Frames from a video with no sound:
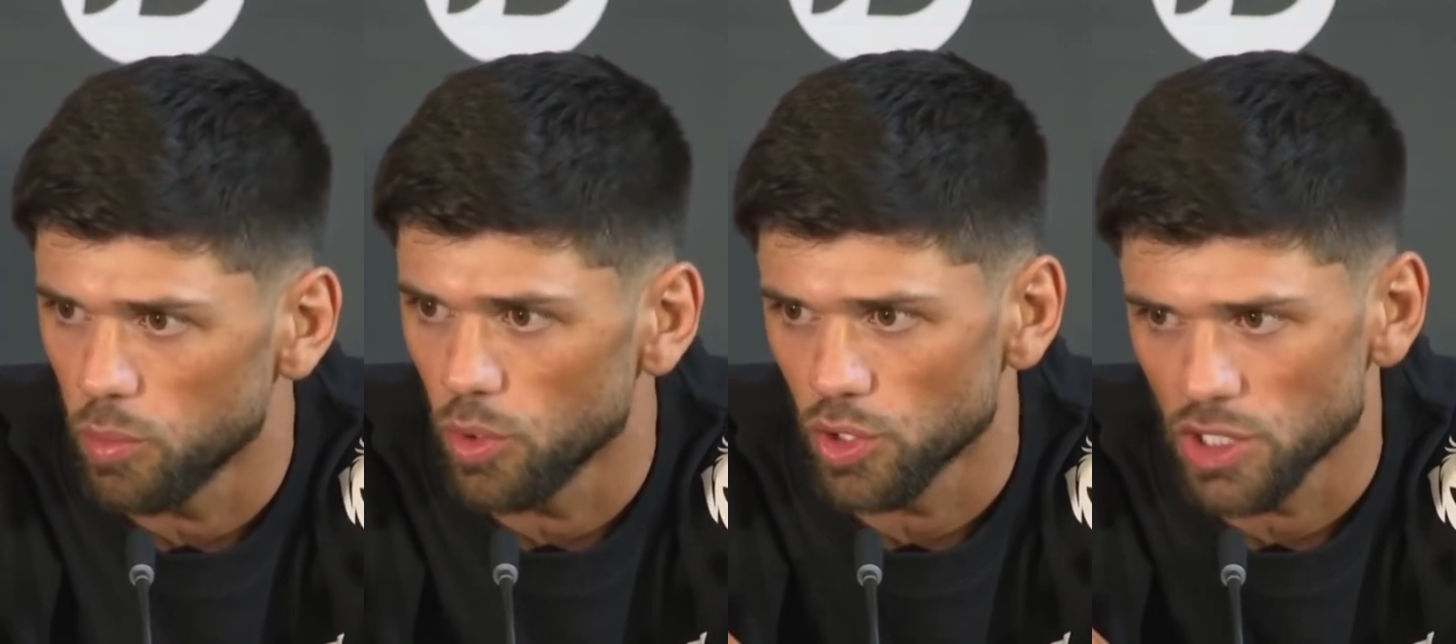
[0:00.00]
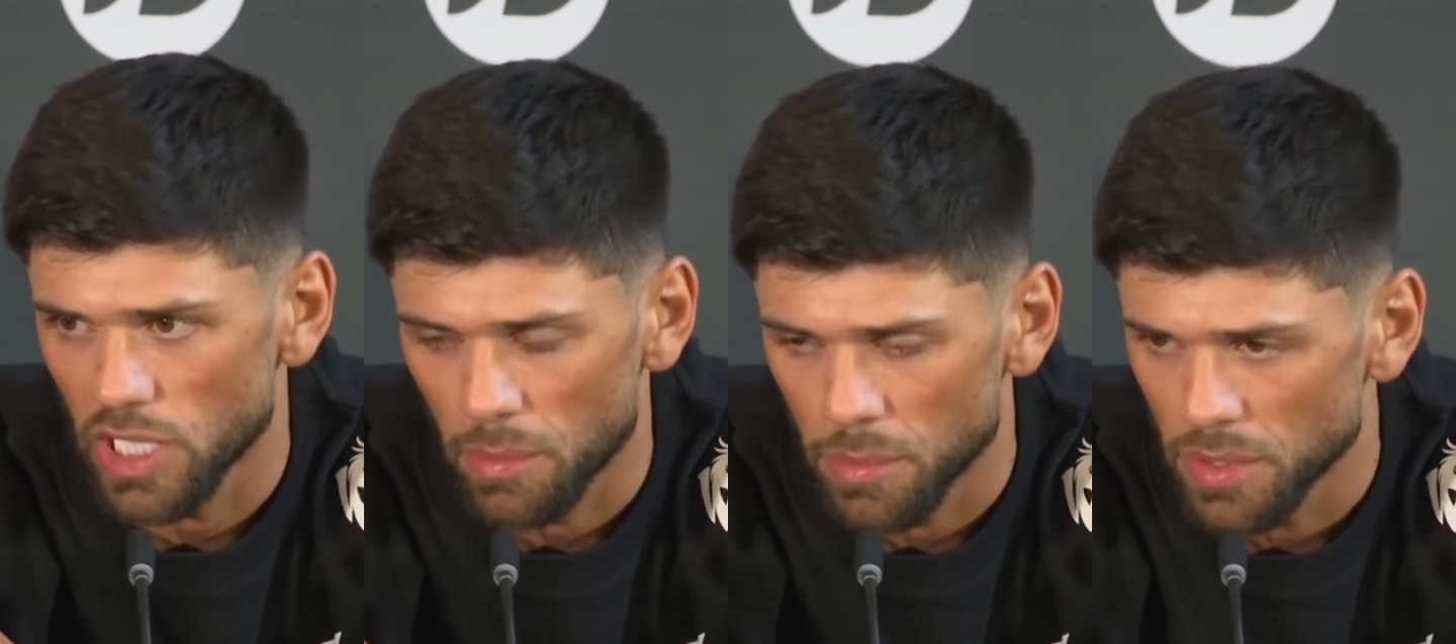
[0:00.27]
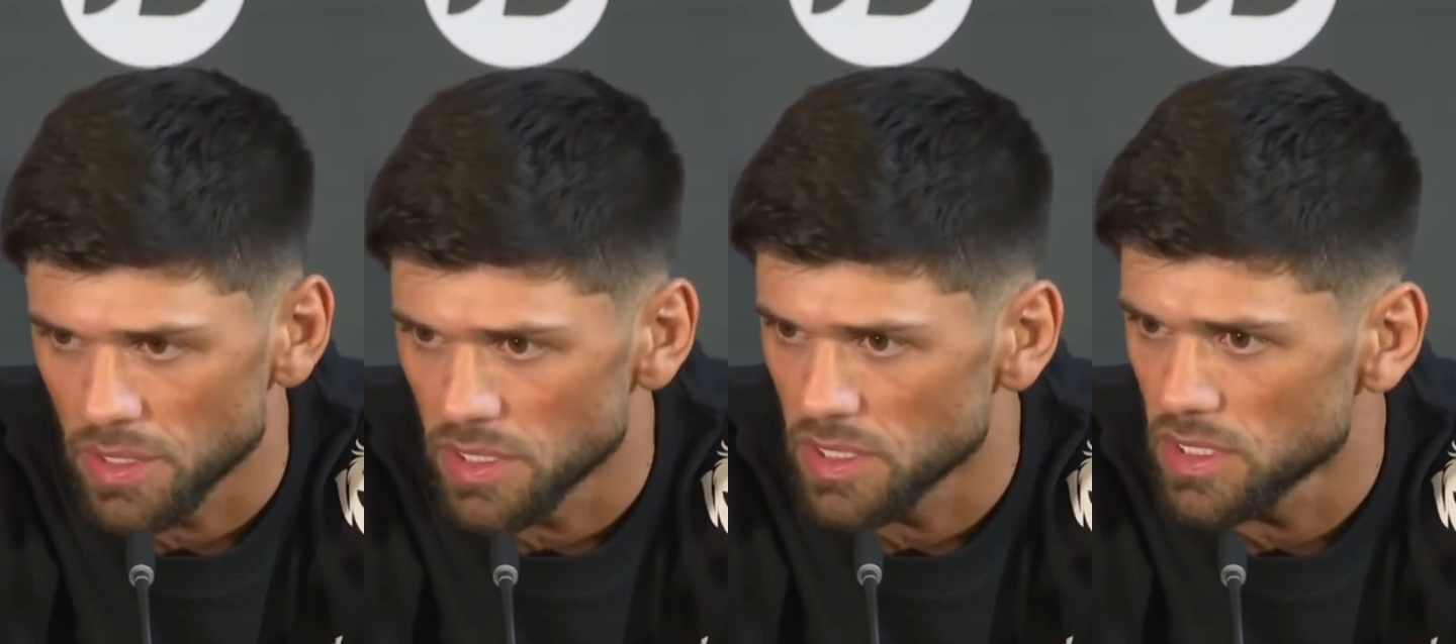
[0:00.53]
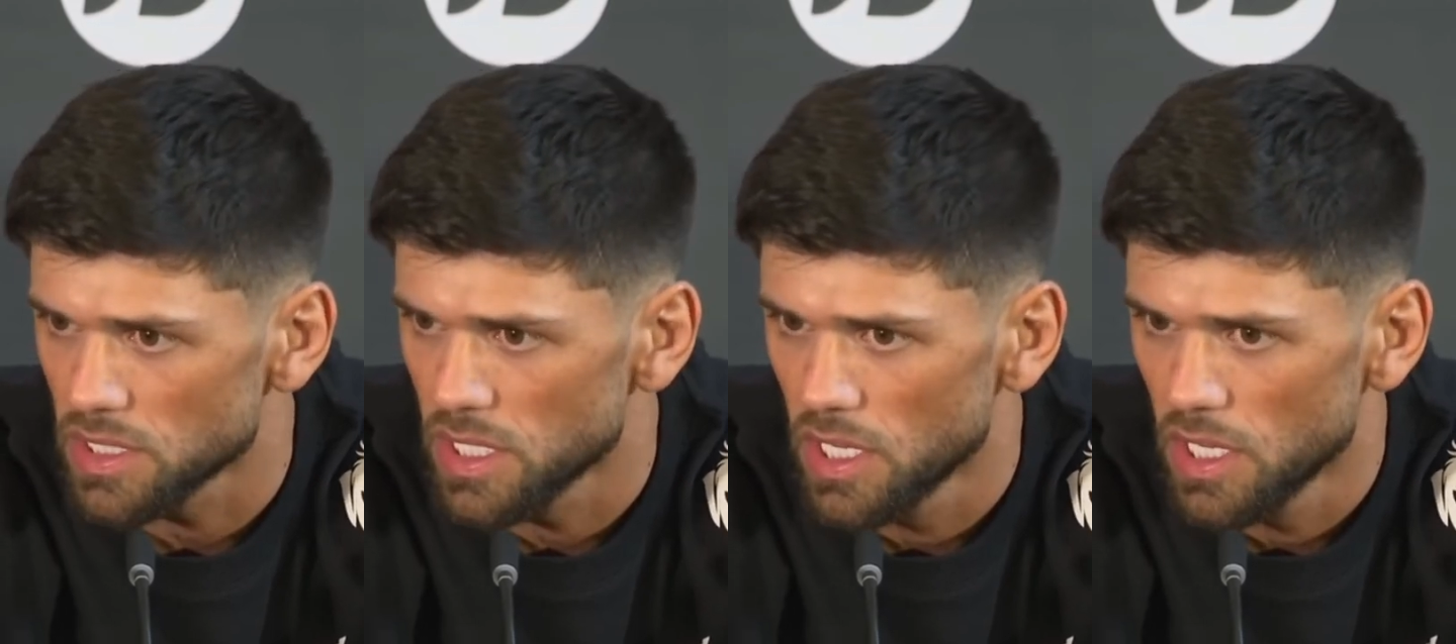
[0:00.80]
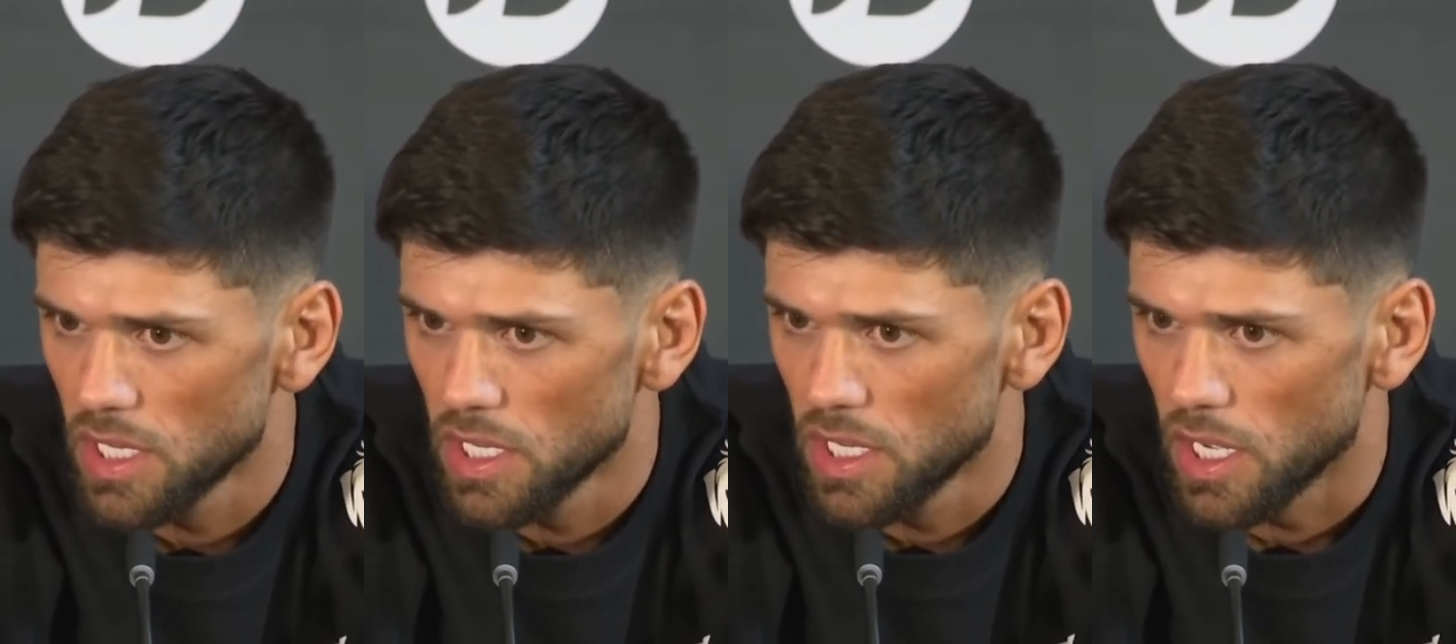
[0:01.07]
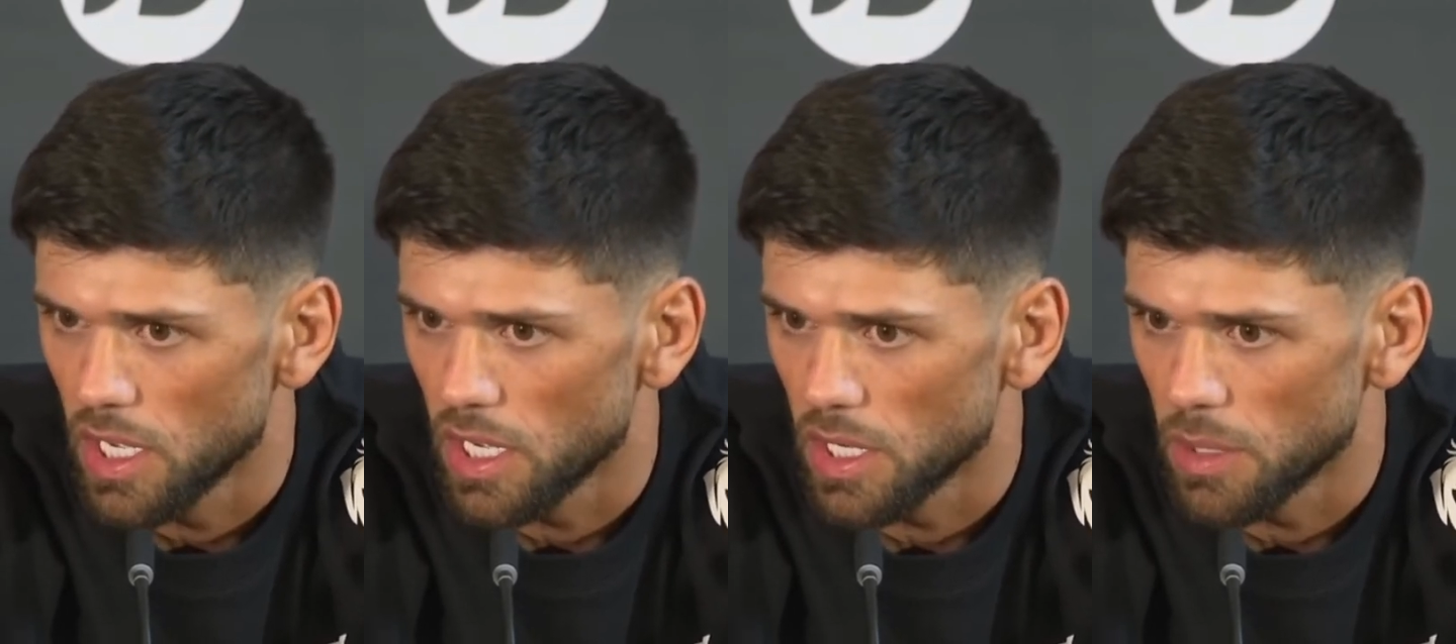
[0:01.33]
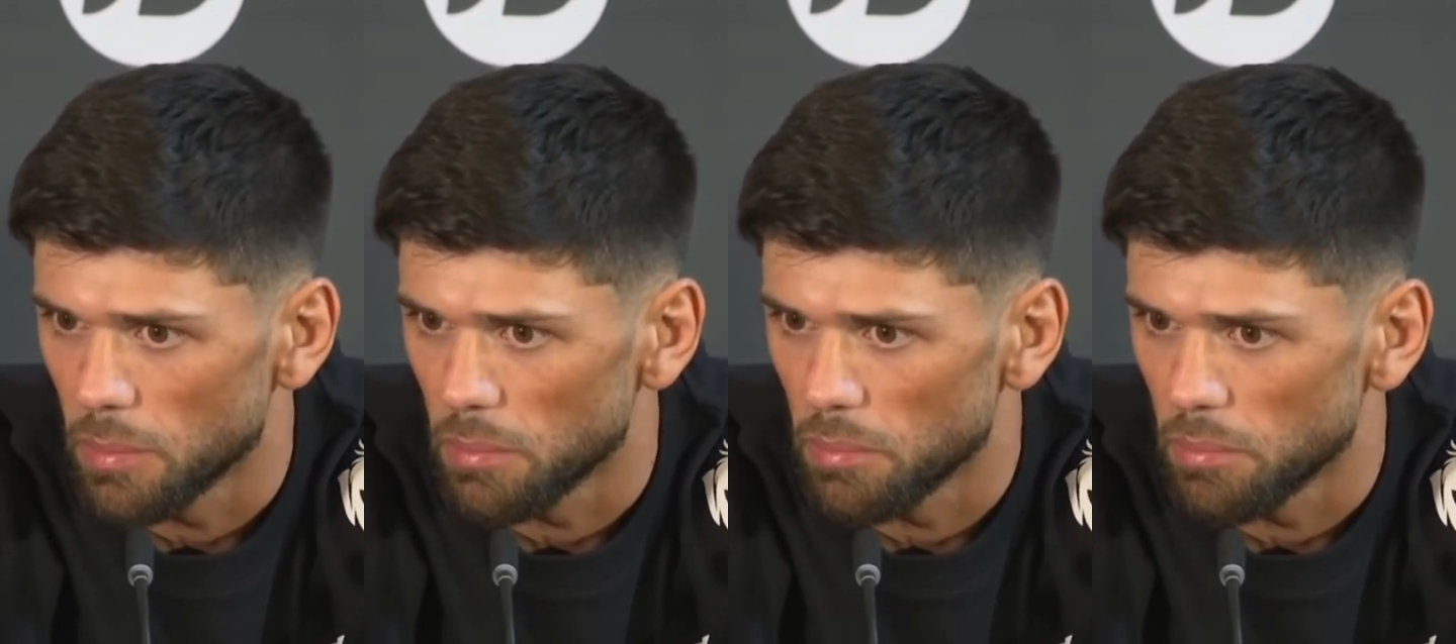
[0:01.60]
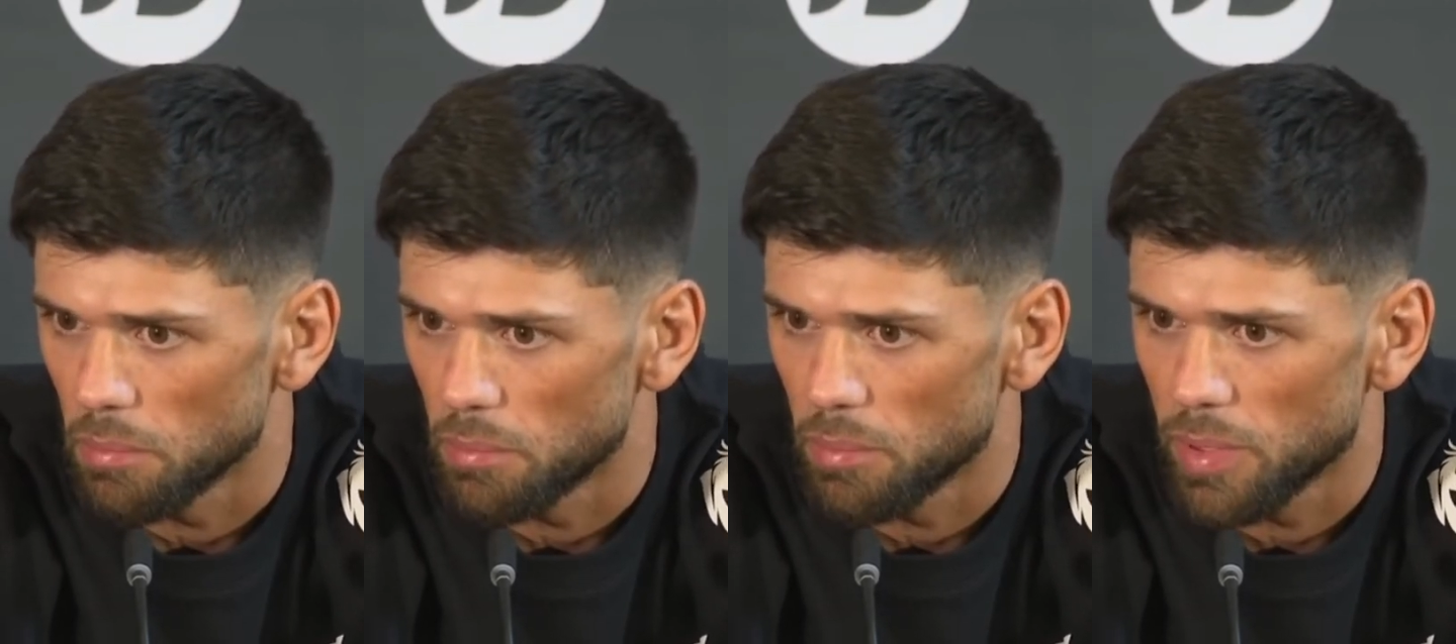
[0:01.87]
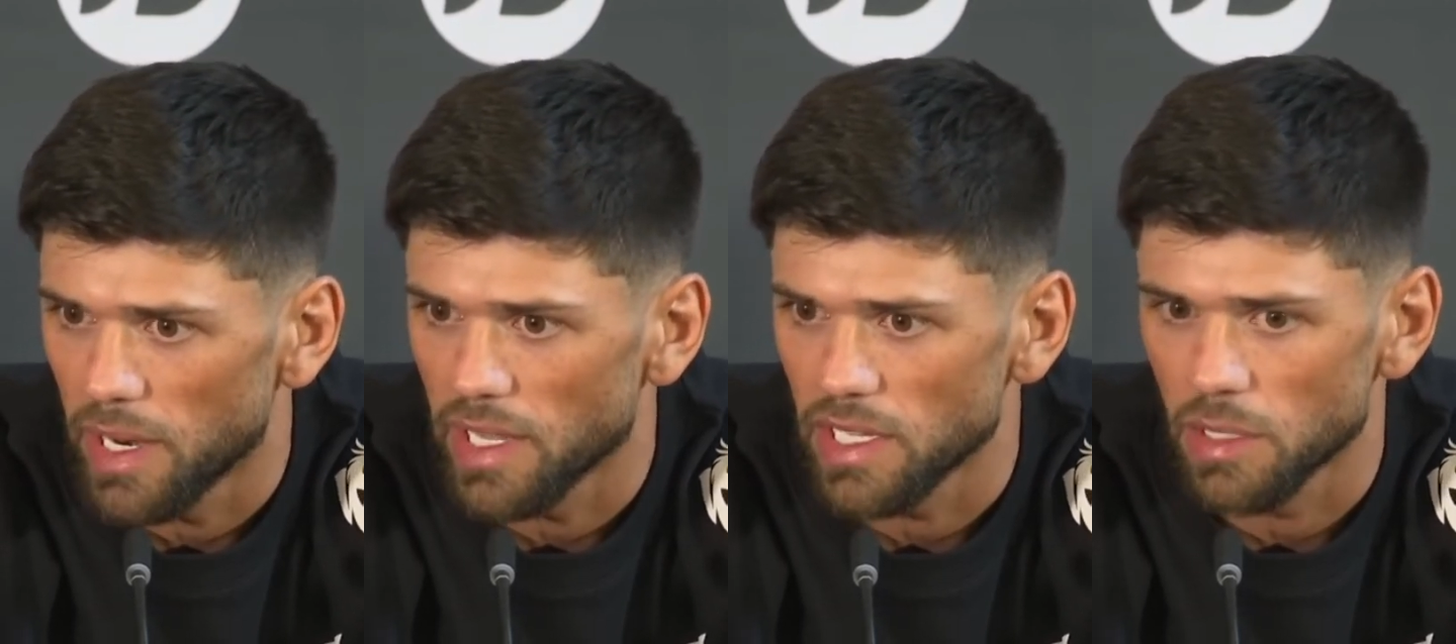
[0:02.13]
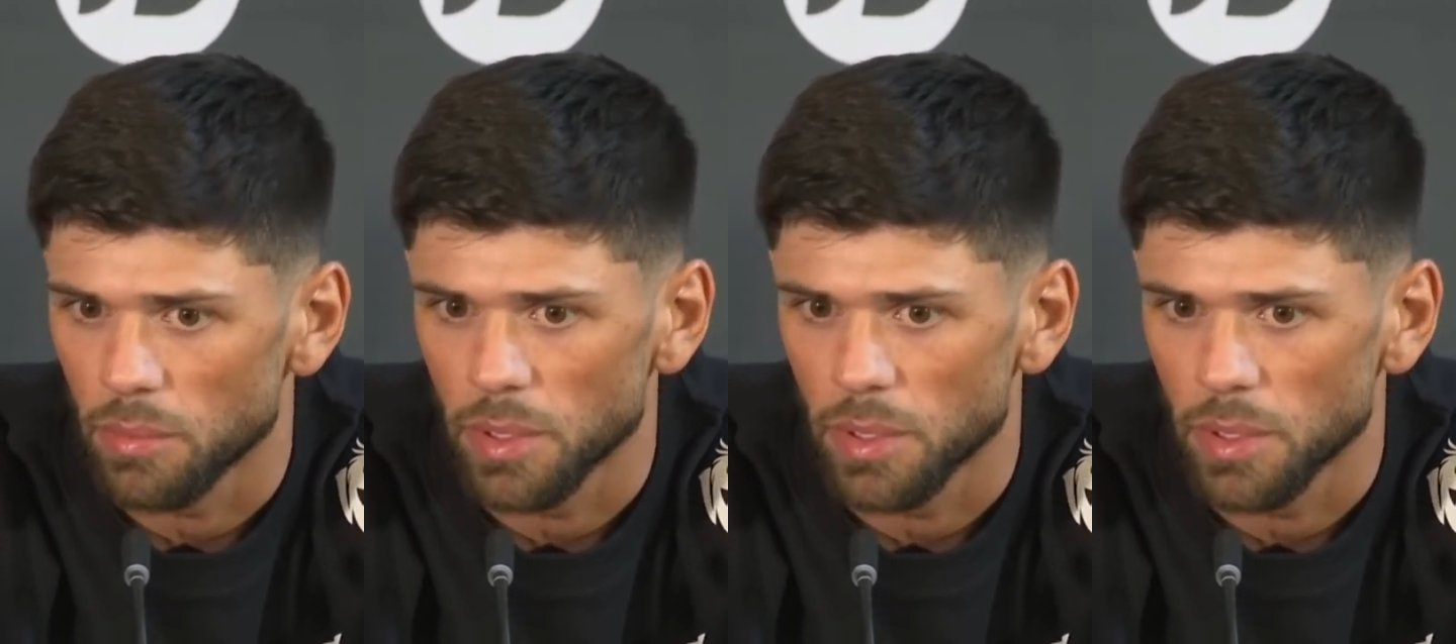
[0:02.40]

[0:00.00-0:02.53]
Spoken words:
world champions, plenty